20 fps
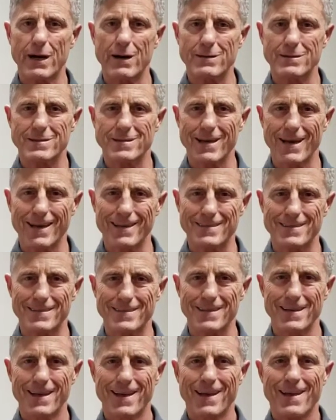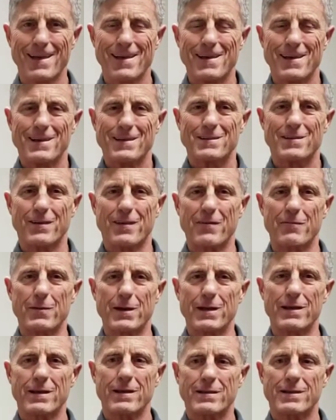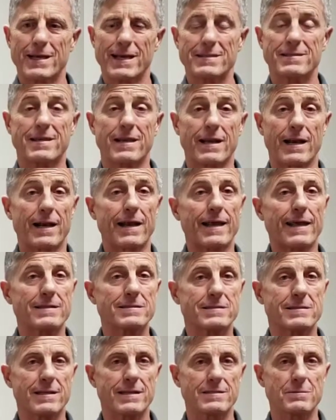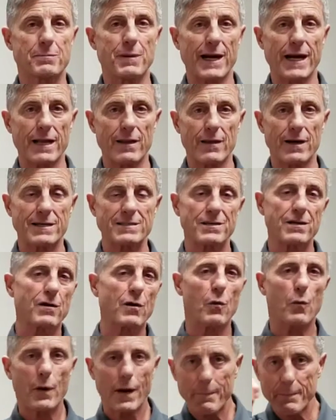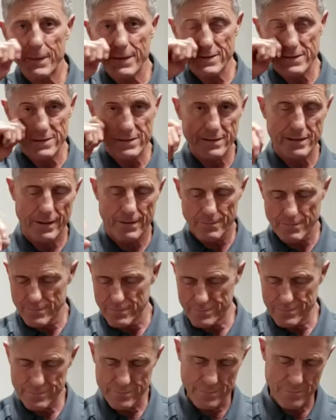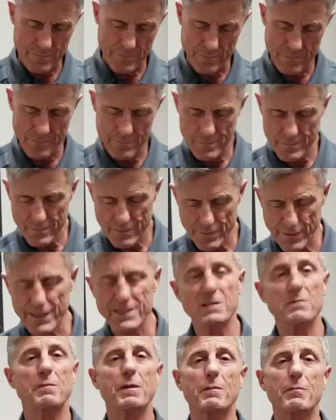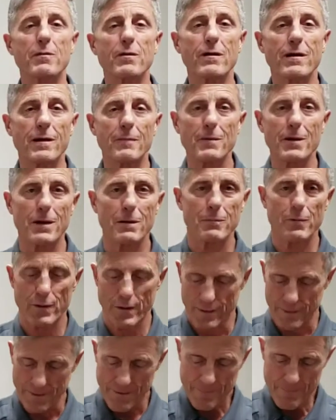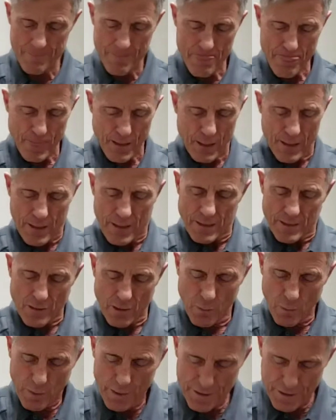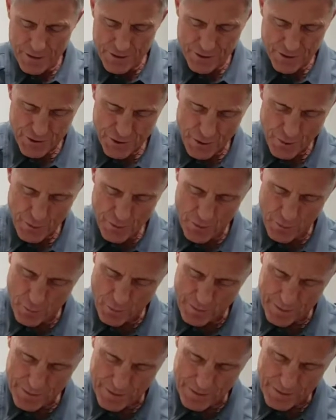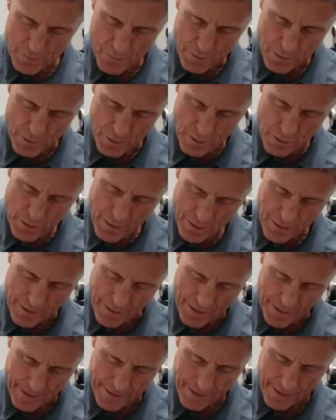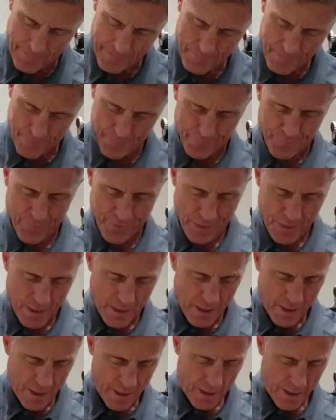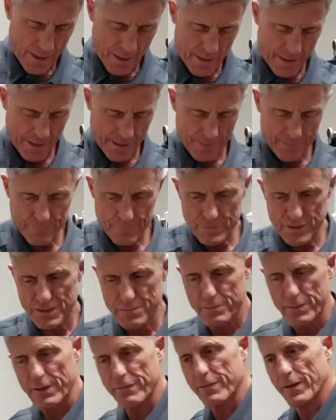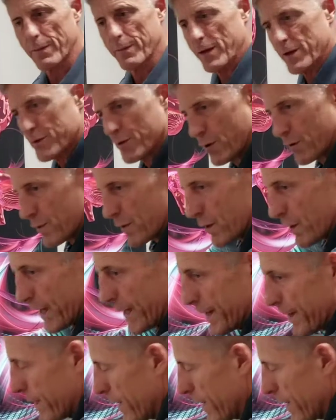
parasites. So they've been testing it against these biological weapons that crazy people are coming up with. So I wanted to show you what this would look like. Um, just briefly, I'm going to turn the light